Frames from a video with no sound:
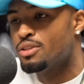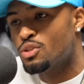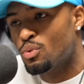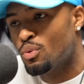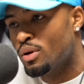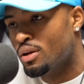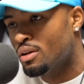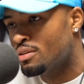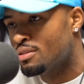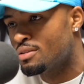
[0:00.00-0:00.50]

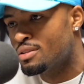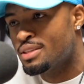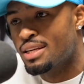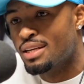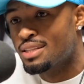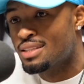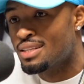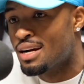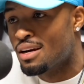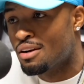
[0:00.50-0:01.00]
Twitter,
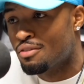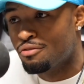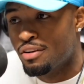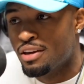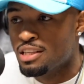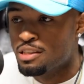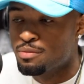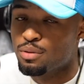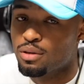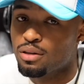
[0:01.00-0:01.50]
TikTok,
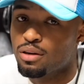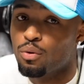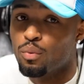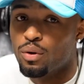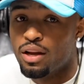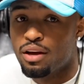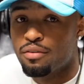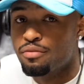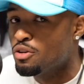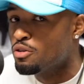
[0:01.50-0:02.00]
Facebook,
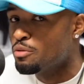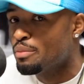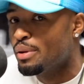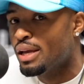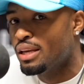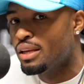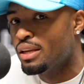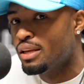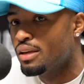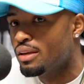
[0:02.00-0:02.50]
whatever you
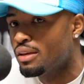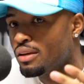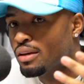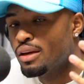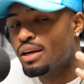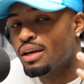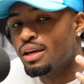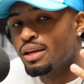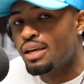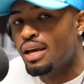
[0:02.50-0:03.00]
may need.
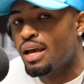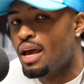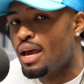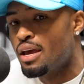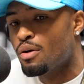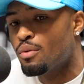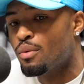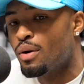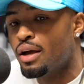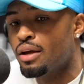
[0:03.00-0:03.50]

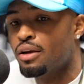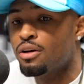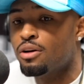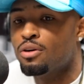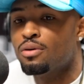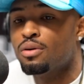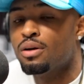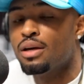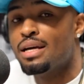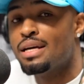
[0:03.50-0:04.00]
K A Y
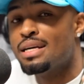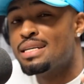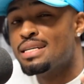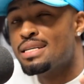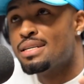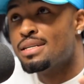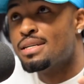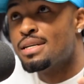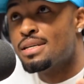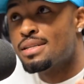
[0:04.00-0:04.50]
O
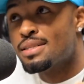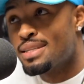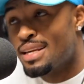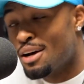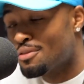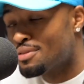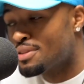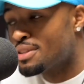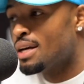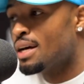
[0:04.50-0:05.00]

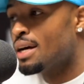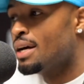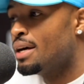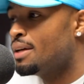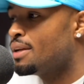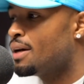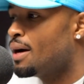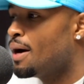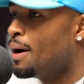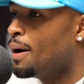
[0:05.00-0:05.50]

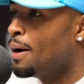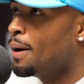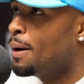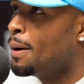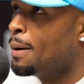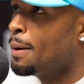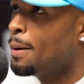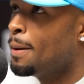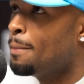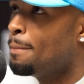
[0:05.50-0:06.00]
Southside.
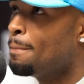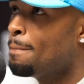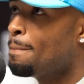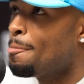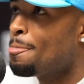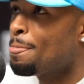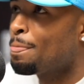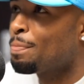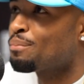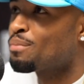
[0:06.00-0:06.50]

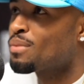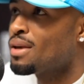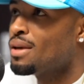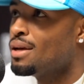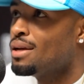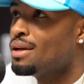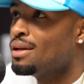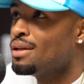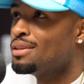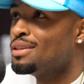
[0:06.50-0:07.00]
Um,
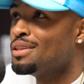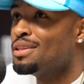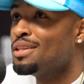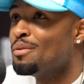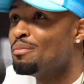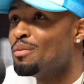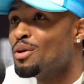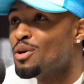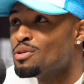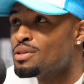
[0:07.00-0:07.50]

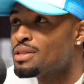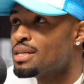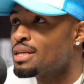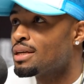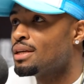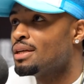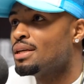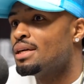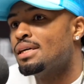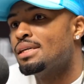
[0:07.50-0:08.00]
the
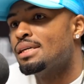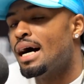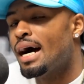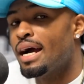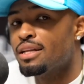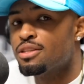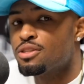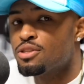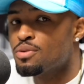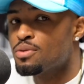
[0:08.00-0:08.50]
music
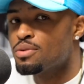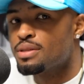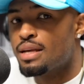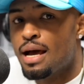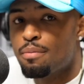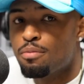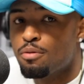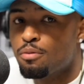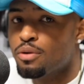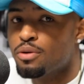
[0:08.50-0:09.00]
iTunes,
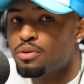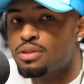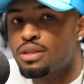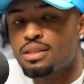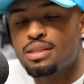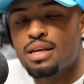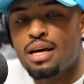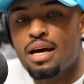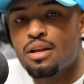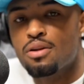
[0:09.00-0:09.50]
Apple Music,
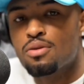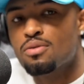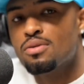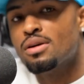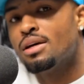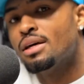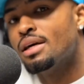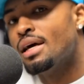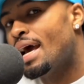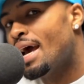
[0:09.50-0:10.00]
Tidal,
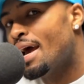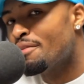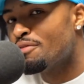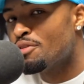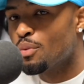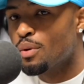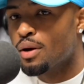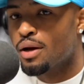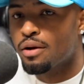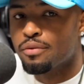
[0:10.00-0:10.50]

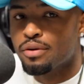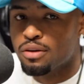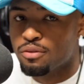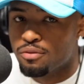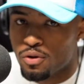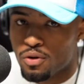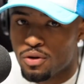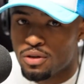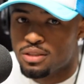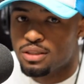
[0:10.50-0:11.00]
everywhere. And of
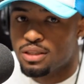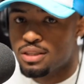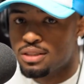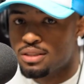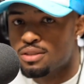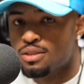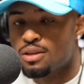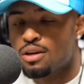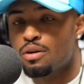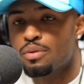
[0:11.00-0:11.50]
course, links
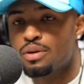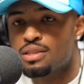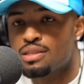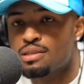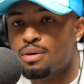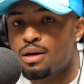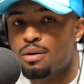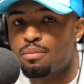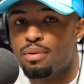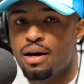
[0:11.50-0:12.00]
is always
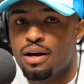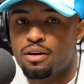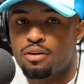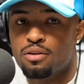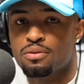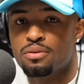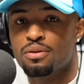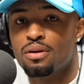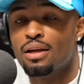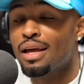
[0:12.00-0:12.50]
in my
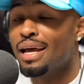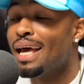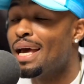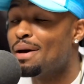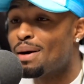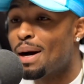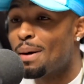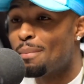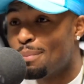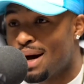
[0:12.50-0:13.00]
bio. In
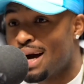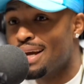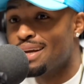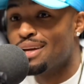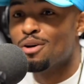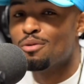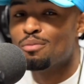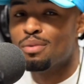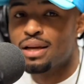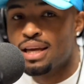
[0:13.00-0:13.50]
my
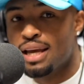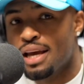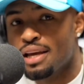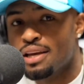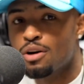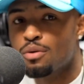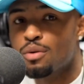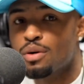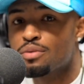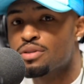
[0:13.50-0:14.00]
bio, but
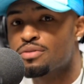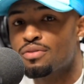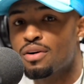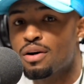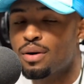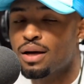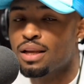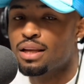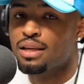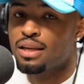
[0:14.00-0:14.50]
Kayo, it was
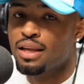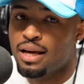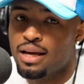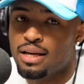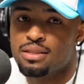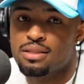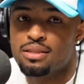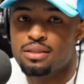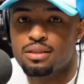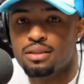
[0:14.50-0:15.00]
fun while it
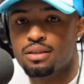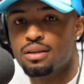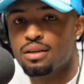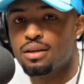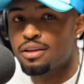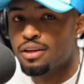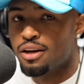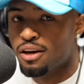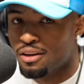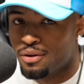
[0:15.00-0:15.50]
lasted.
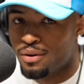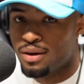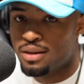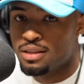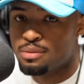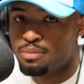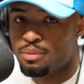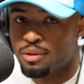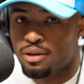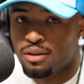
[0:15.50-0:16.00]
Y'all know how to
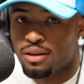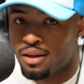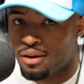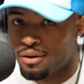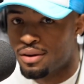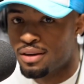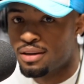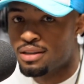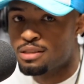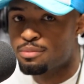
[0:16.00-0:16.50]
spell. I
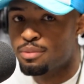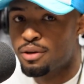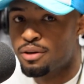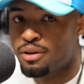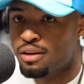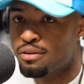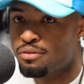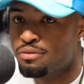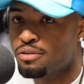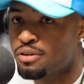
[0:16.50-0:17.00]
don't got to spell
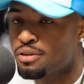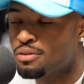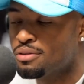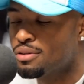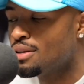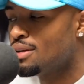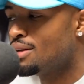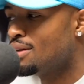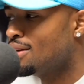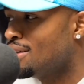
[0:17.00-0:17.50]
that for you.
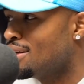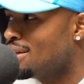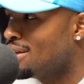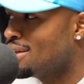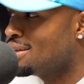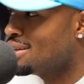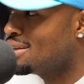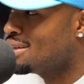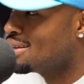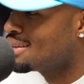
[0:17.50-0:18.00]
And
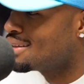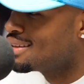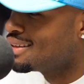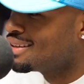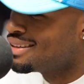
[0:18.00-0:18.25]
yeah.